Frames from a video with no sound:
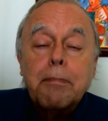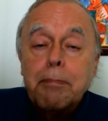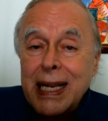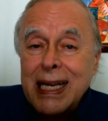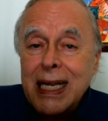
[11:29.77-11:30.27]

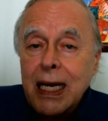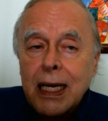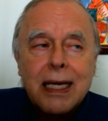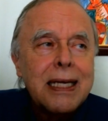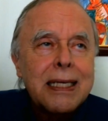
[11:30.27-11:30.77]
Bing
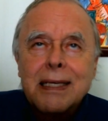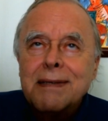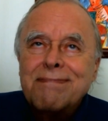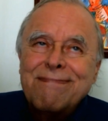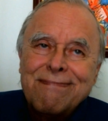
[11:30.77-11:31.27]

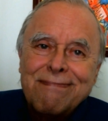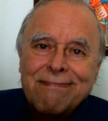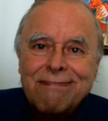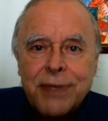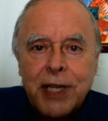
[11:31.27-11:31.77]

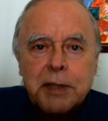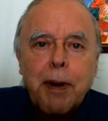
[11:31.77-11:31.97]
does